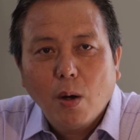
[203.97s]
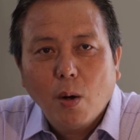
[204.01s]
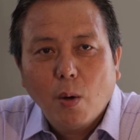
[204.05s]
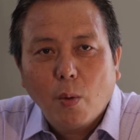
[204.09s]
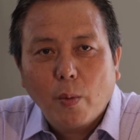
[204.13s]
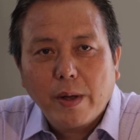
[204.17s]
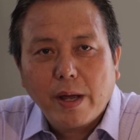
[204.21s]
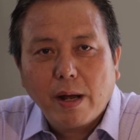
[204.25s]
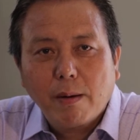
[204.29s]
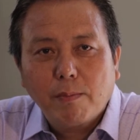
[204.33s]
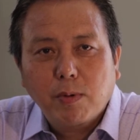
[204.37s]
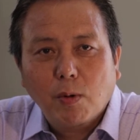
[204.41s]

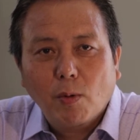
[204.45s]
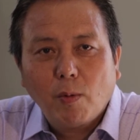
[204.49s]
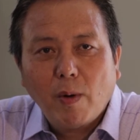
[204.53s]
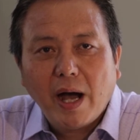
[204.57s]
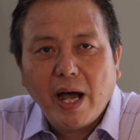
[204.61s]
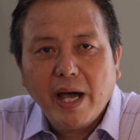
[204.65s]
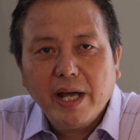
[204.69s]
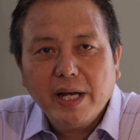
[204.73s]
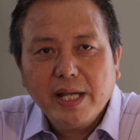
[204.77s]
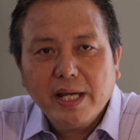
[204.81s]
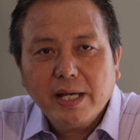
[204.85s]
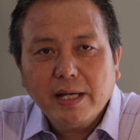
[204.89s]
we are
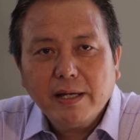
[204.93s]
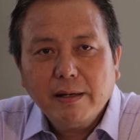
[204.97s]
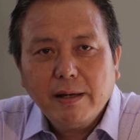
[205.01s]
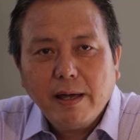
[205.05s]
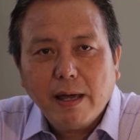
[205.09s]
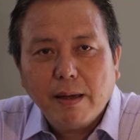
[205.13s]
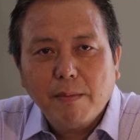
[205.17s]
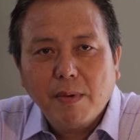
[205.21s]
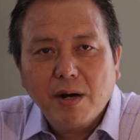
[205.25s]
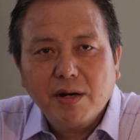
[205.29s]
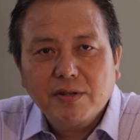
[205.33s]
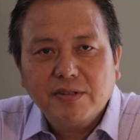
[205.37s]
providing
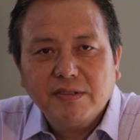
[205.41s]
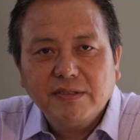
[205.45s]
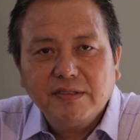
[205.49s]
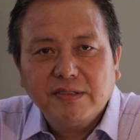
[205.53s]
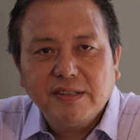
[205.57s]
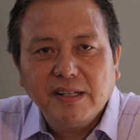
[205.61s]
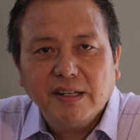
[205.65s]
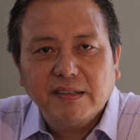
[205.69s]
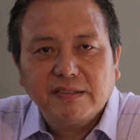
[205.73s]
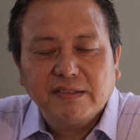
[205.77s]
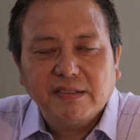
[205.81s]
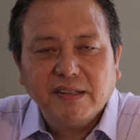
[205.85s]

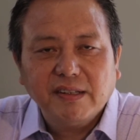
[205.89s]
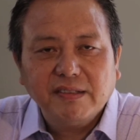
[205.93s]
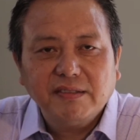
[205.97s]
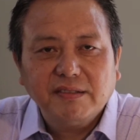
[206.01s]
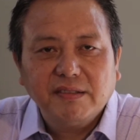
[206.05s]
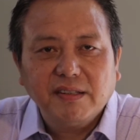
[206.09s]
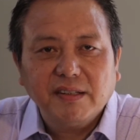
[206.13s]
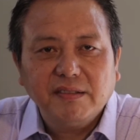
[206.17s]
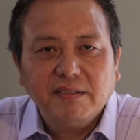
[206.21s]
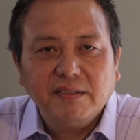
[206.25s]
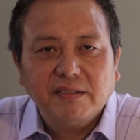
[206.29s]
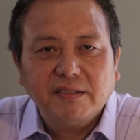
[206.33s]
emergency
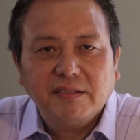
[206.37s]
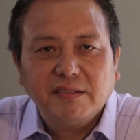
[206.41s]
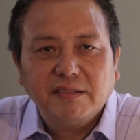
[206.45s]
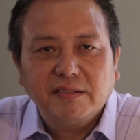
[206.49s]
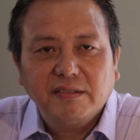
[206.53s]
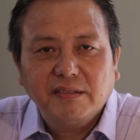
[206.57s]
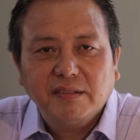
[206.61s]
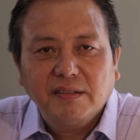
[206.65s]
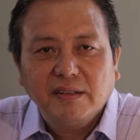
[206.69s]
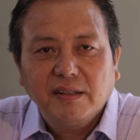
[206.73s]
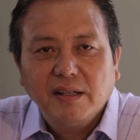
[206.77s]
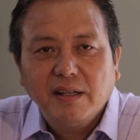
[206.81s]

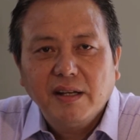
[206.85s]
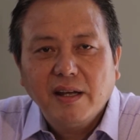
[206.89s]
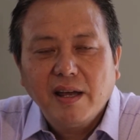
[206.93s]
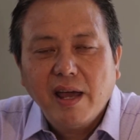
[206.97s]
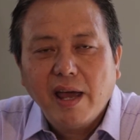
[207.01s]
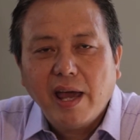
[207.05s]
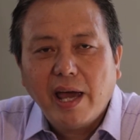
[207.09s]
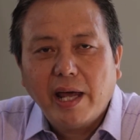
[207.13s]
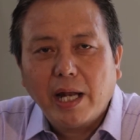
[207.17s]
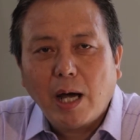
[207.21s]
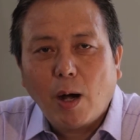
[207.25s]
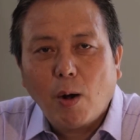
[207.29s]
assistance,
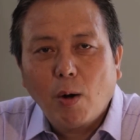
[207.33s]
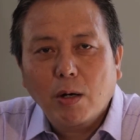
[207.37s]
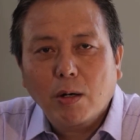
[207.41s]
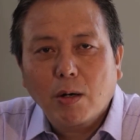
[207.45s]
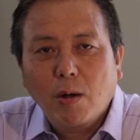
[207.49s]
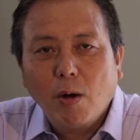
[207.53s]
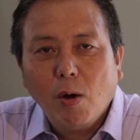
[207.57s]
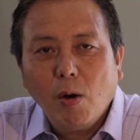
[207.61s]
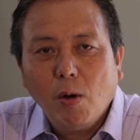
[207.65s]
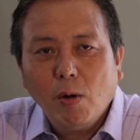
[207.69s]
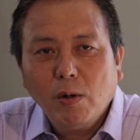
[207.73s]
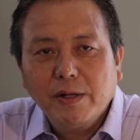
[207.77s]
and our
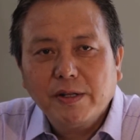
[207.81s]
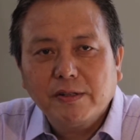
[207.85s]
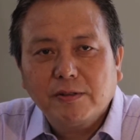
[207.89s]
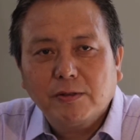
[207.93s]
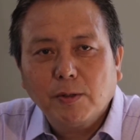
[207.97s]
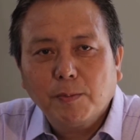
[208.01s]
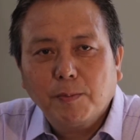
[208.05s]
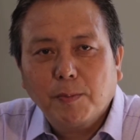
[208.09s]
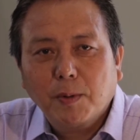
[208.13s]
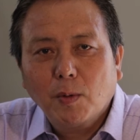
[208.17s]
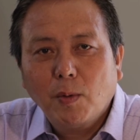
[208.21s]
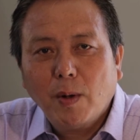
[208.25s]
goal is
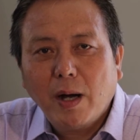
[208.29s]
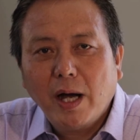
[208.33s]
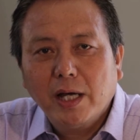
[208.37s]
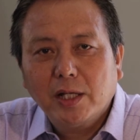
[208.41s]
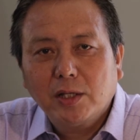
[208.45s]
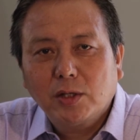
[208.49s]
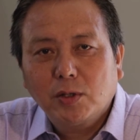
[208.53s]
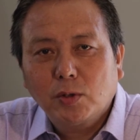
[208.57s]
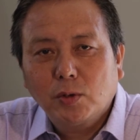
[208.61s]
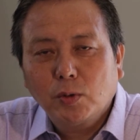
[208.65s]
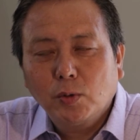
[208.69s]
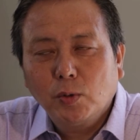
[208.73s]
to
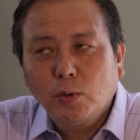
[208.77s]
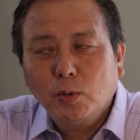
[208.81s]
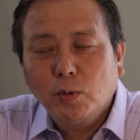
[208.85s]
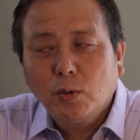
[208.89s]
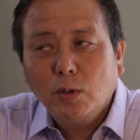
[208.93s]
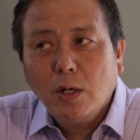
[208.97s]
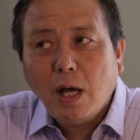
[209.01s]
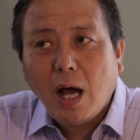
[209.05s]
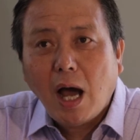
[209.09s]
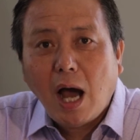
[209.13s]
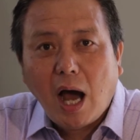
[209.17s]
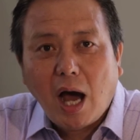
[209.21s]
provide
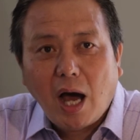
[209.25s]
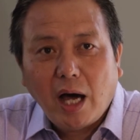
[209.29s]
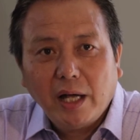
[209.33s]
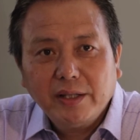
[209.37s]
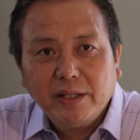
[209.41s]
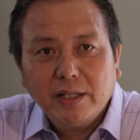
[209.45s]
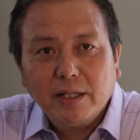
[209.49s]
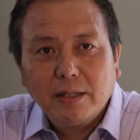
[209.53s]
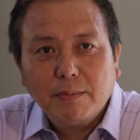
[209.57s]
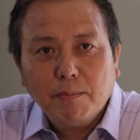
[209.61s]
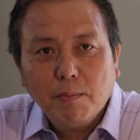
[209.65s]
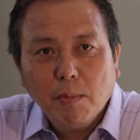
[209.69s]
to
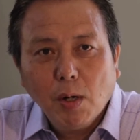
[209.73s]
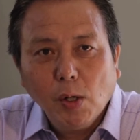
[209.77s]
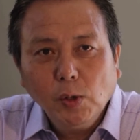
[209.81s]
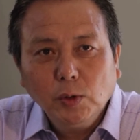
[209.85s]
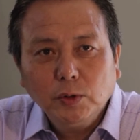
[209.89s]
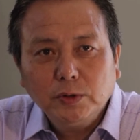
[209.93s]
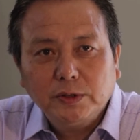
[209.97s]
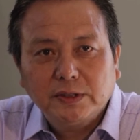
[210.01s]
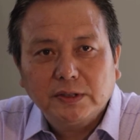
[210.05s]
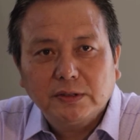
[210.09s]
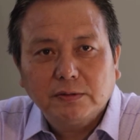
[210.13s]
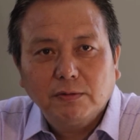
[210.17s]
100
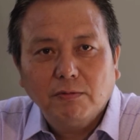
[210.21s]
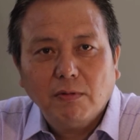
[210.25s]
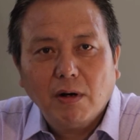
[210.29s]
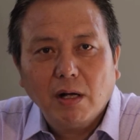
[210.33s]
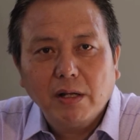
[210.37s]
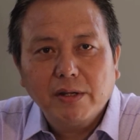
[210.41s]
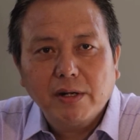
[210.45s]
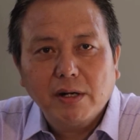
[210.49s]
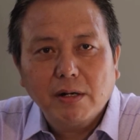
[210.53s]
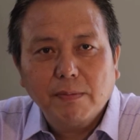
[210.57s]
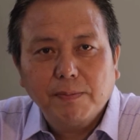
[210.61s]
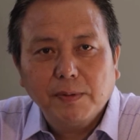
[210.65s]
most
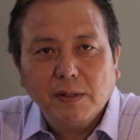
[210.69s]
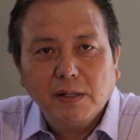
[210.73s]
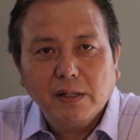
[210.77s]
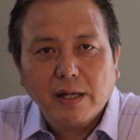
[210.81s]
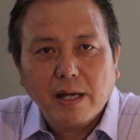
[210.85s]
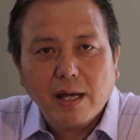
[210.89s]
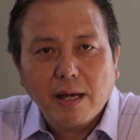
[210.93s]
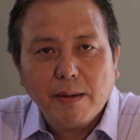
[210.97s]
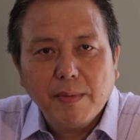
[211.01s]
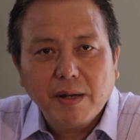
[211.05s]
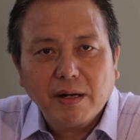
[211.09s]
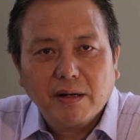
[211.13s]
vulnerable
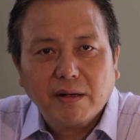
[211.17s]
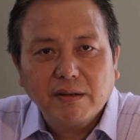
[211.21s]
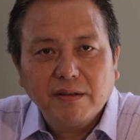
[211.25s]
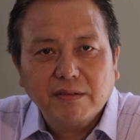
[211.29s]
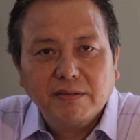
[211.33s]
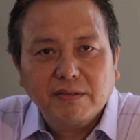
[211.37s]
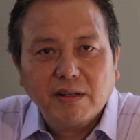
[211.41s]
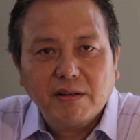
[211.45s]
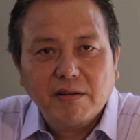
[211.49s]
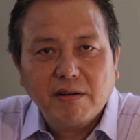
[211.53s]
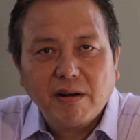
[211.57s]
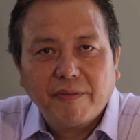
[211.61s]

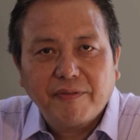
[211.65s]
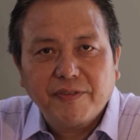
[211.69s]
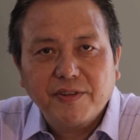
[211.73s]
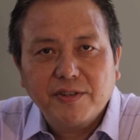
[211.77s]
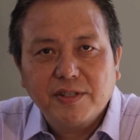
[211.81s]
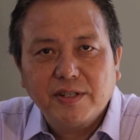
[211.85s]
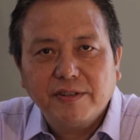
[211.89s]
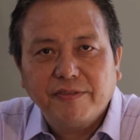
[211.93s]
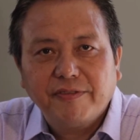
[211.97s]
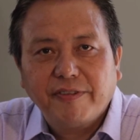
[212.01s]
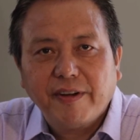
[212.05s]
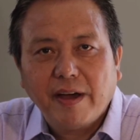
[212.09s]
immigrants and
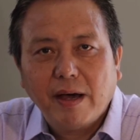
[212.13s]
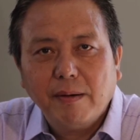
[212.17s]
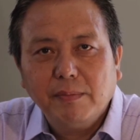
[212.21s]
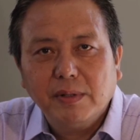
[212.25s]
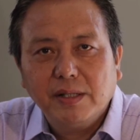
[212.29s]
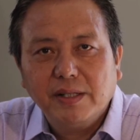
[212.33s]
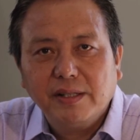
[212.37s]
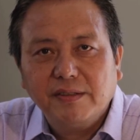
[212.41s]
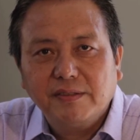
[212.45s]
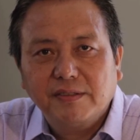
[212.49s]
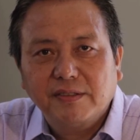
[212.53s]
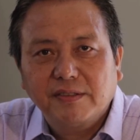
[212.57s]
refugee
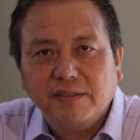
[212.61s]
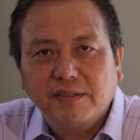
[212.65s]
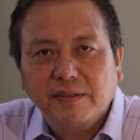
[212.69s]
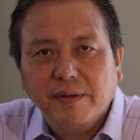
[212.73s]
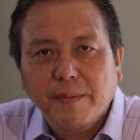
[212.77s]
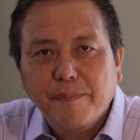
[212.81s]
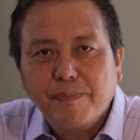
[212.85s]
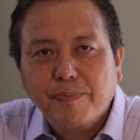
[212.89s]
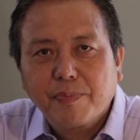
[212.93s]
families